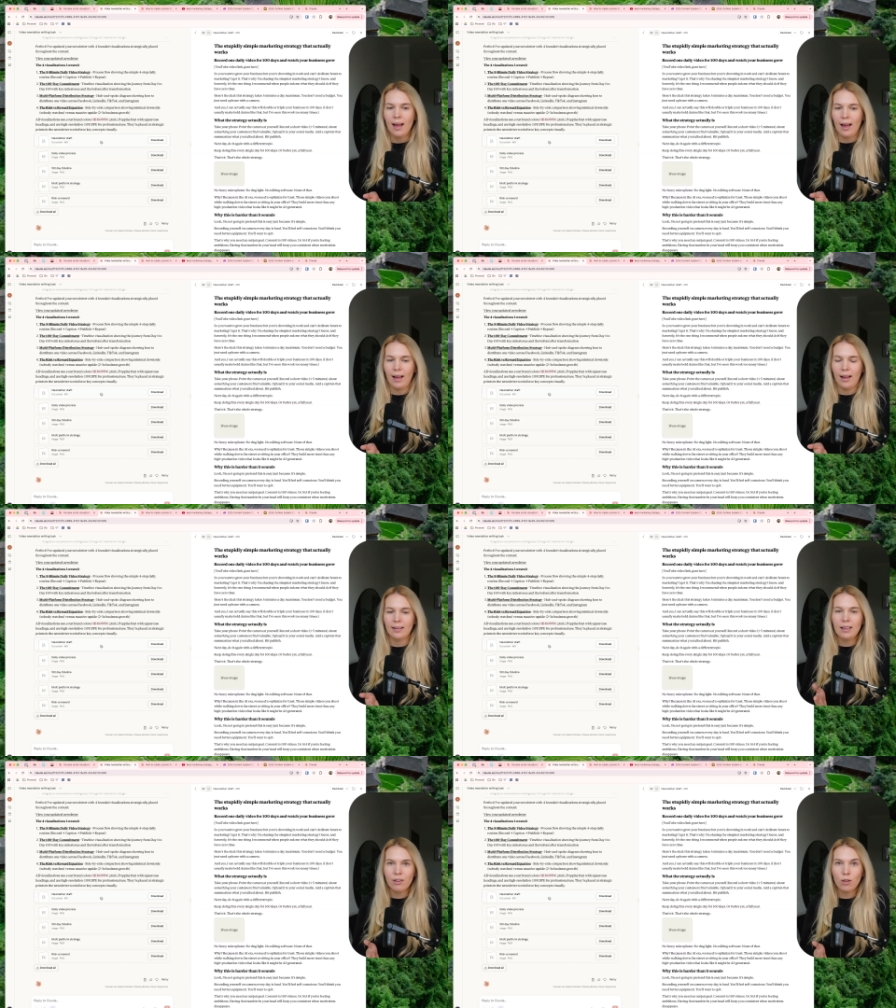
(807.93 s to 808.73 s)

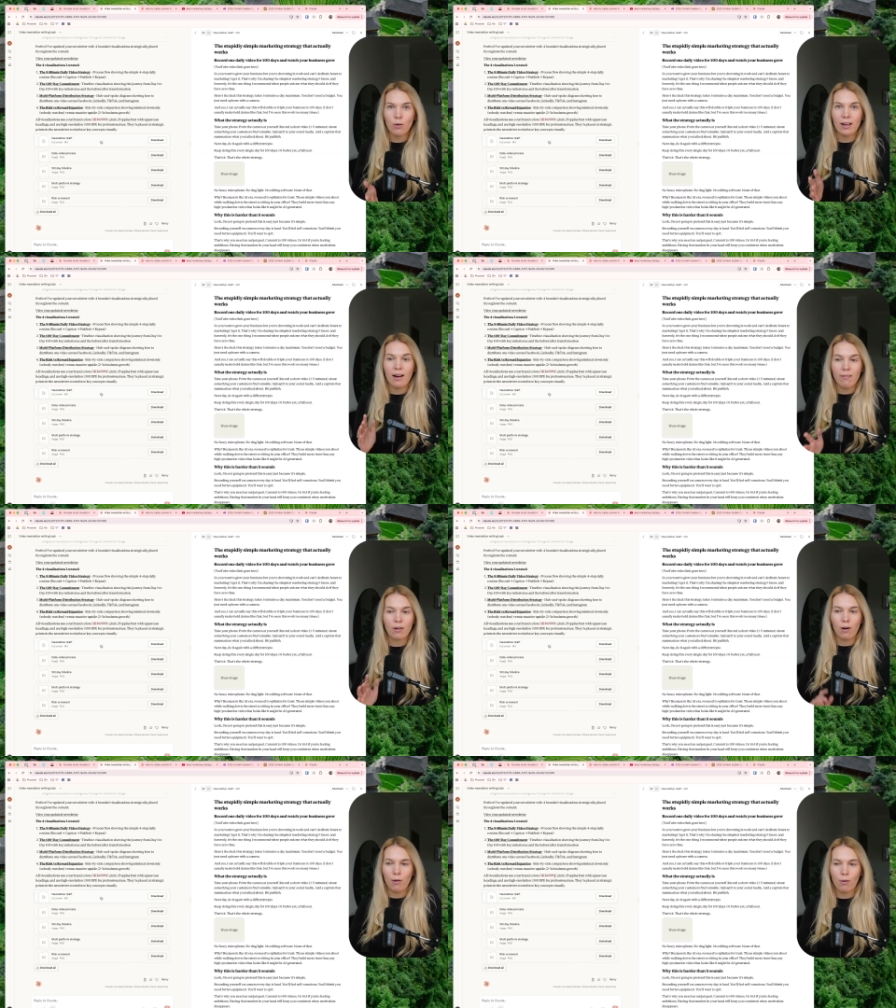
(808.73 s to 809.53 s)
And even though I love
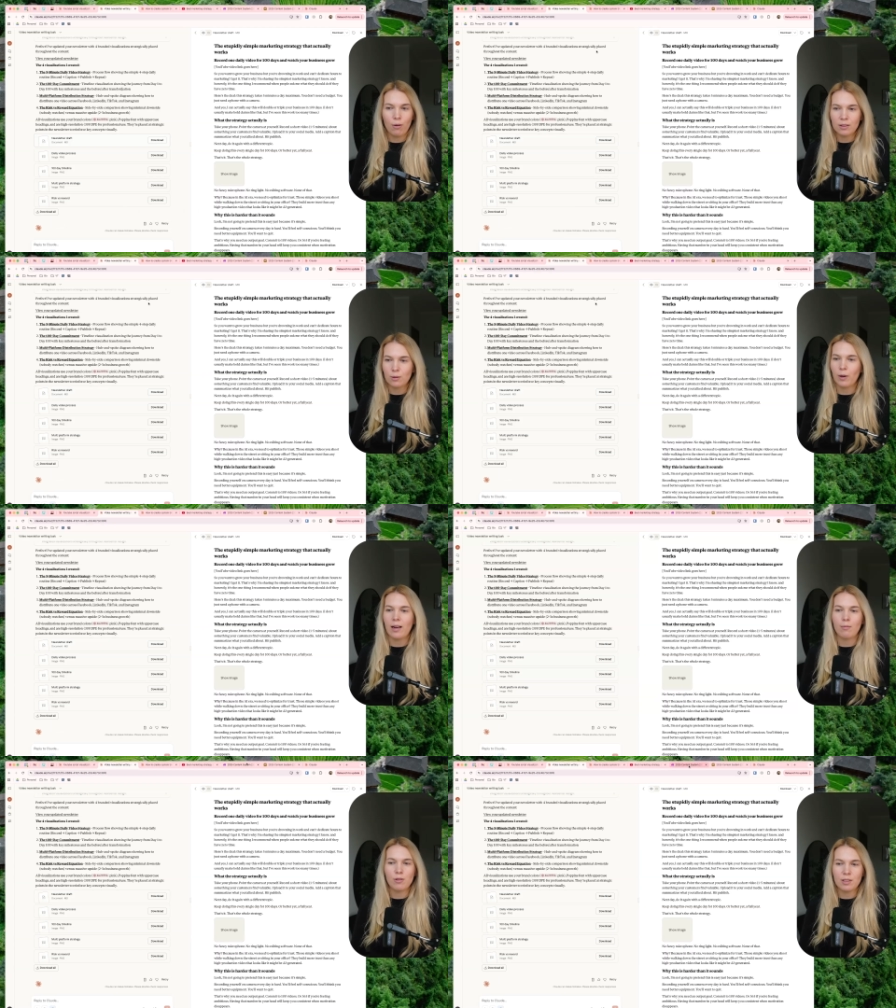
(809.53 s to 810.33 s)
Claude when
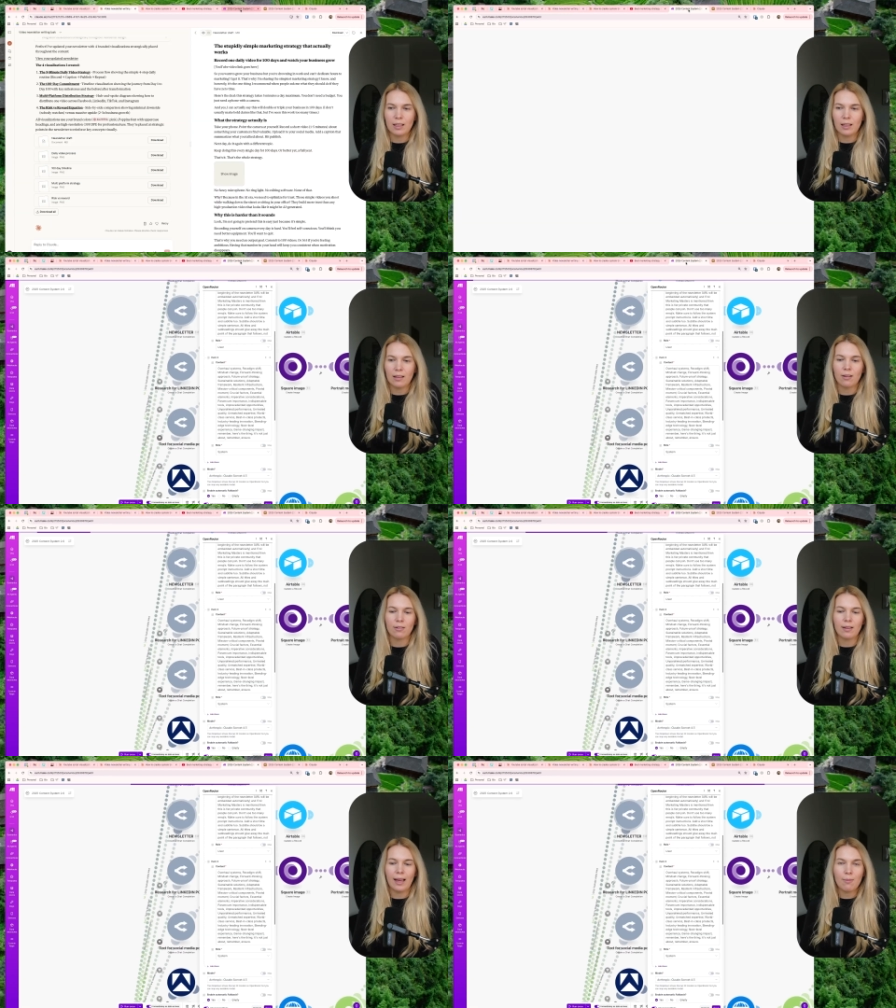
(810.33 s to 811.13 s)
I'm using it
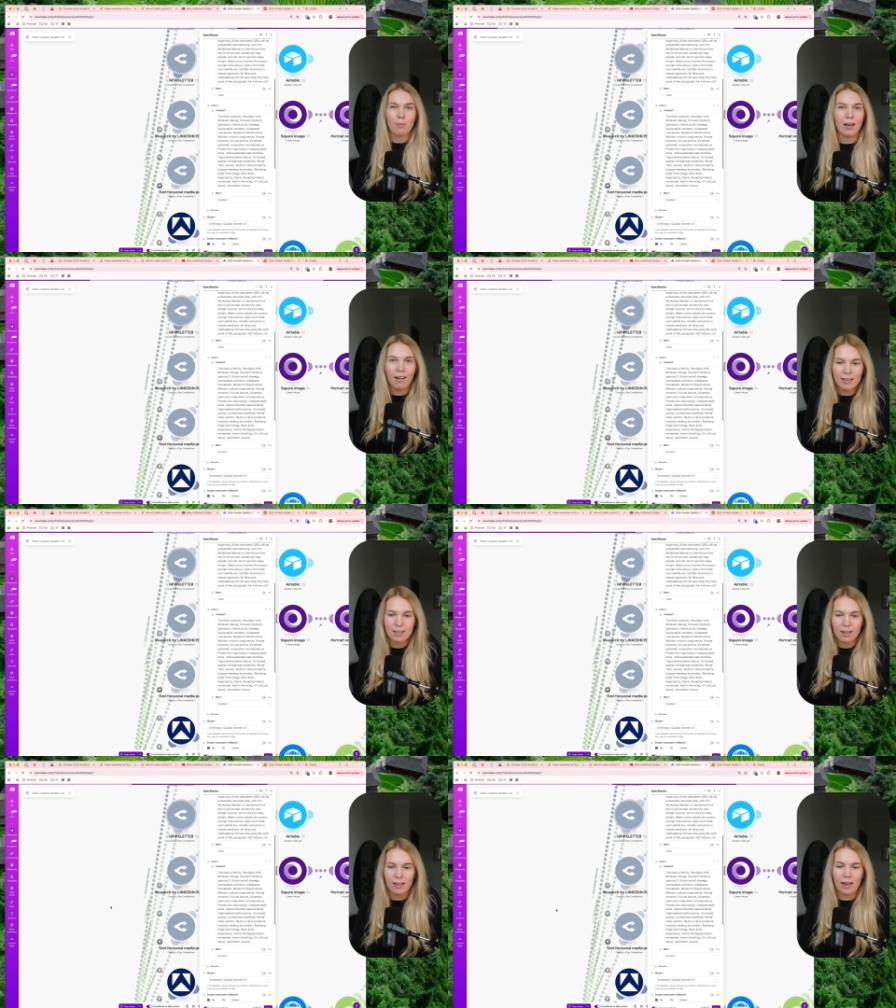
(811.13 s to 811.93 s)
on the API
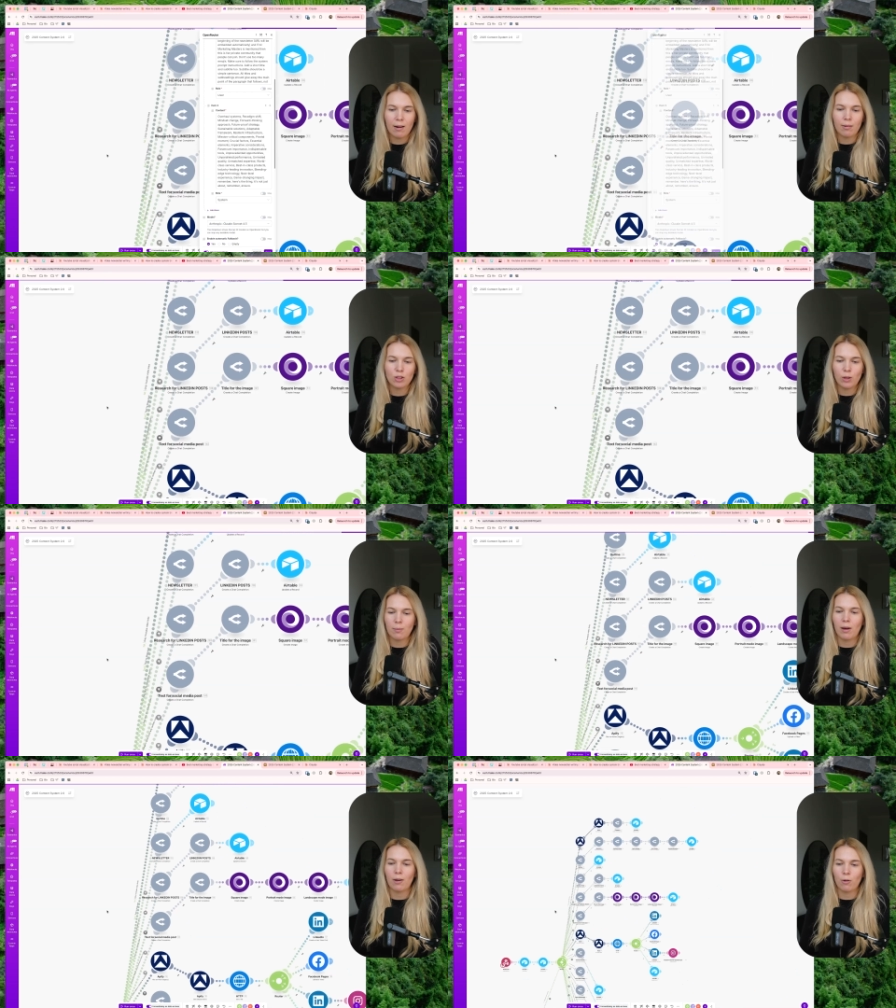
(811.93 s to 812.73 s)
side and I'm
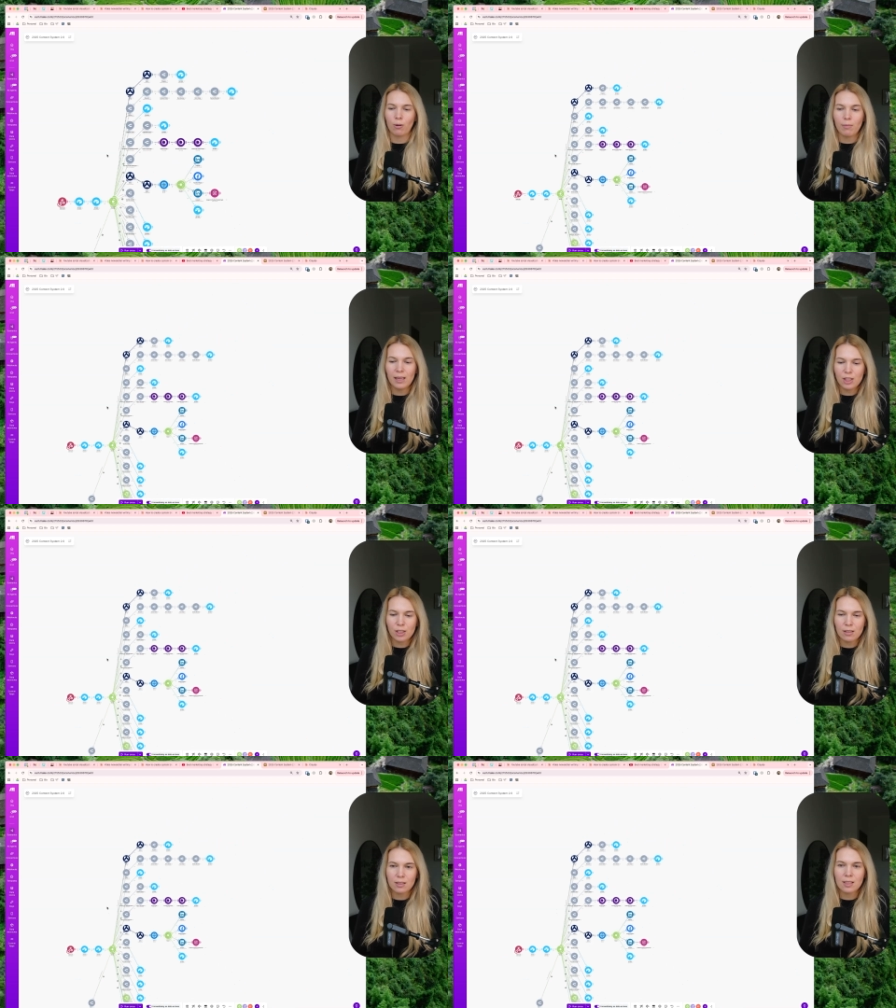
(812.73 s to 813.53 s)
doing my
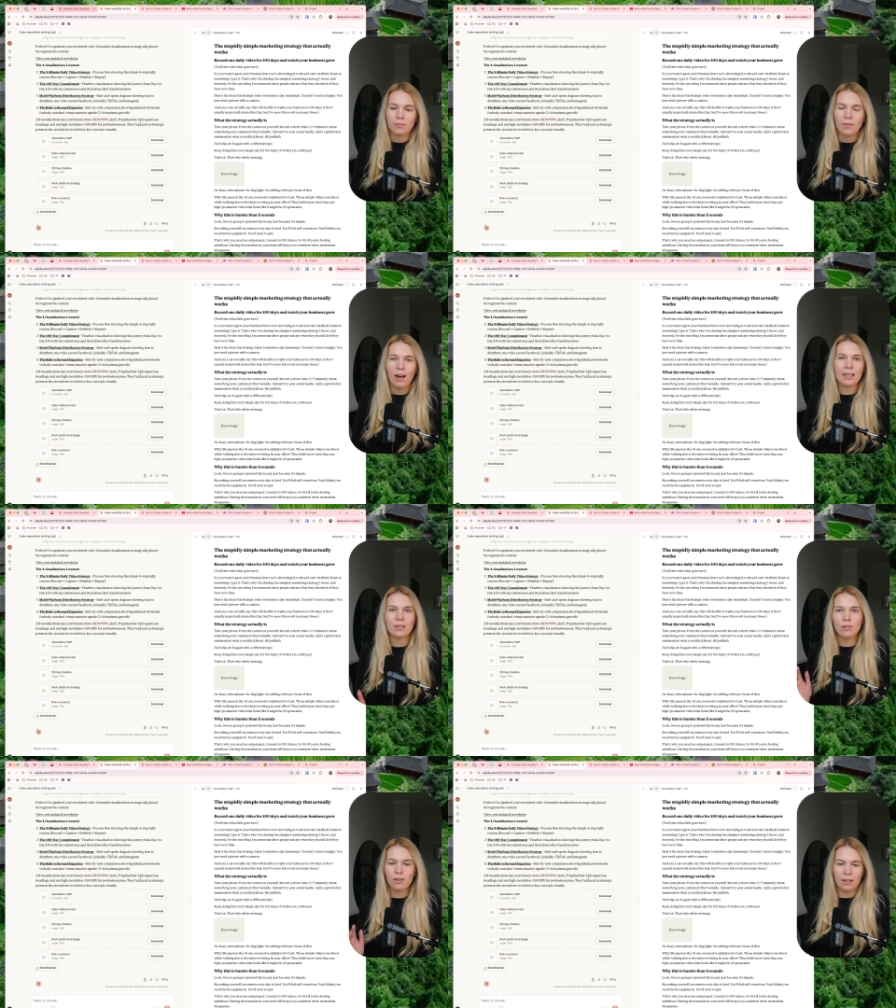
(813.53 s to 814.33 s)
automations, I
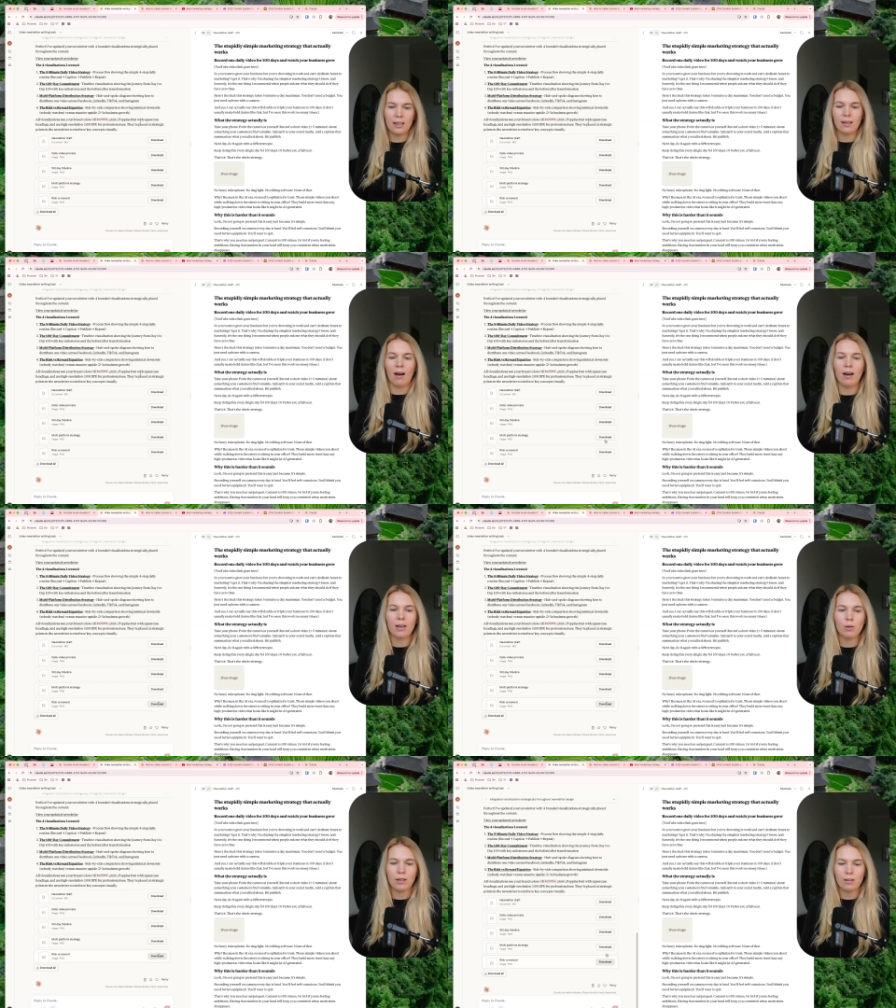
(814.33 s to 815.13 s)
don't think I
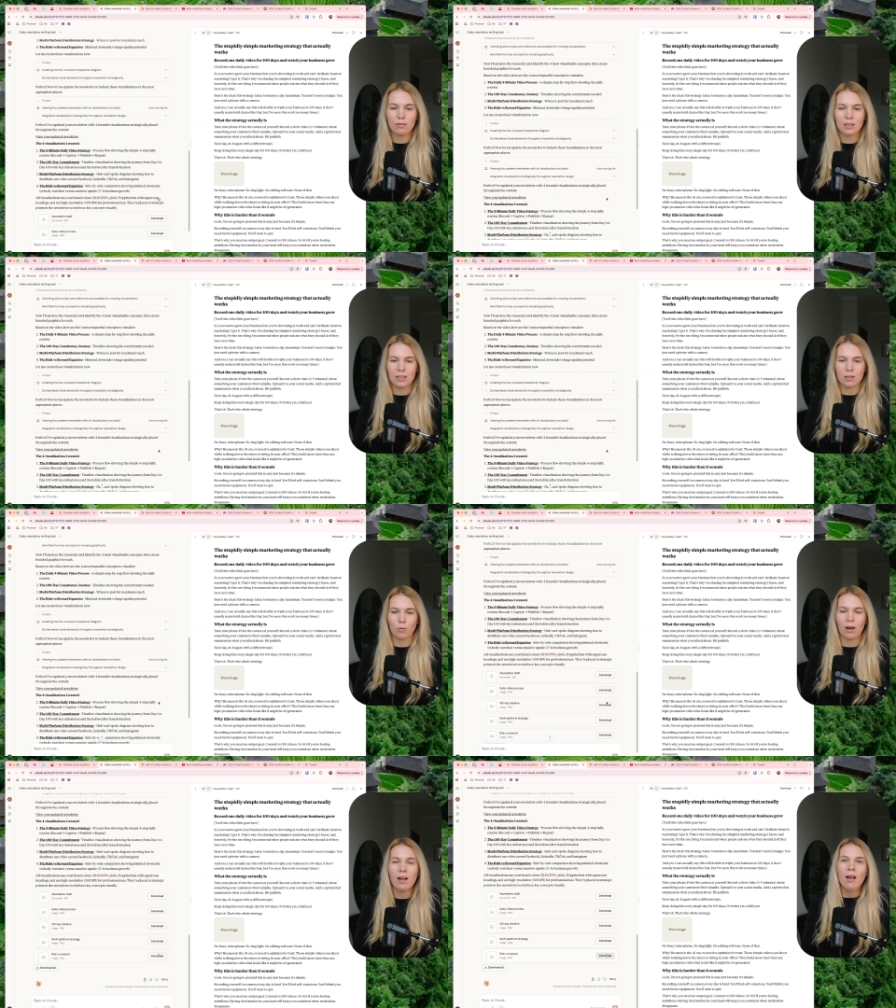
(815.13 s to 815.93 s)
will use this
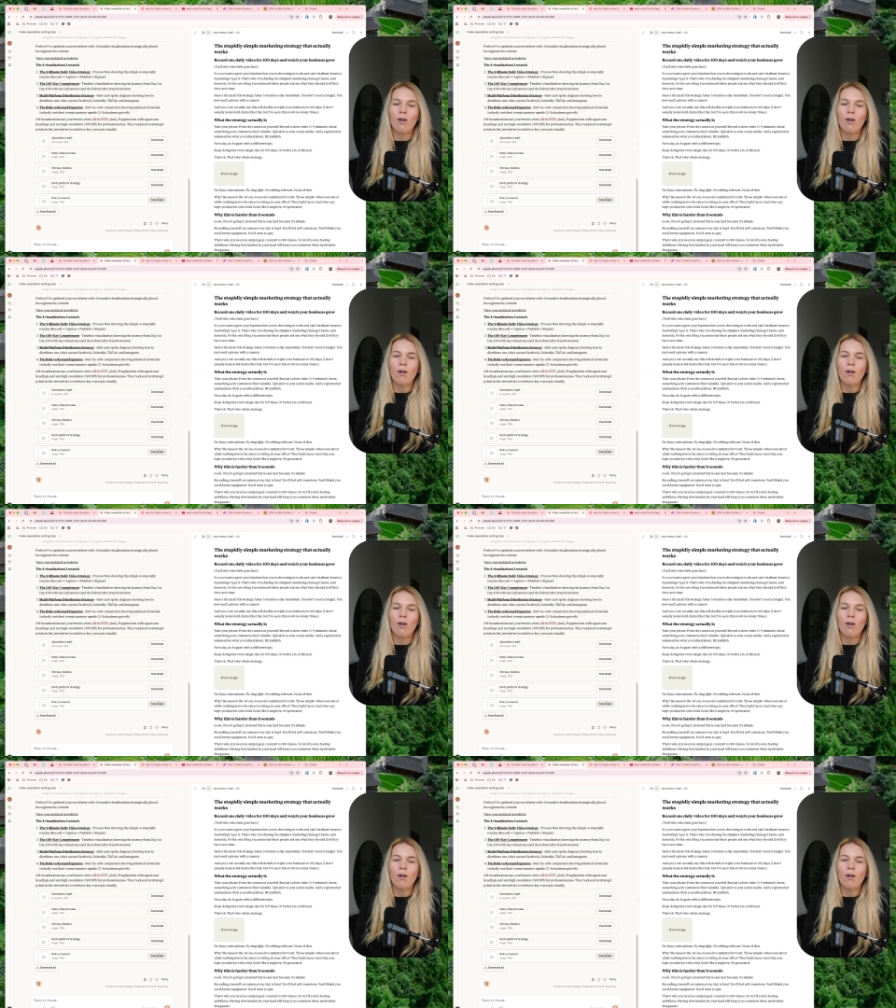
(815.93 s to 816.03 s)
one.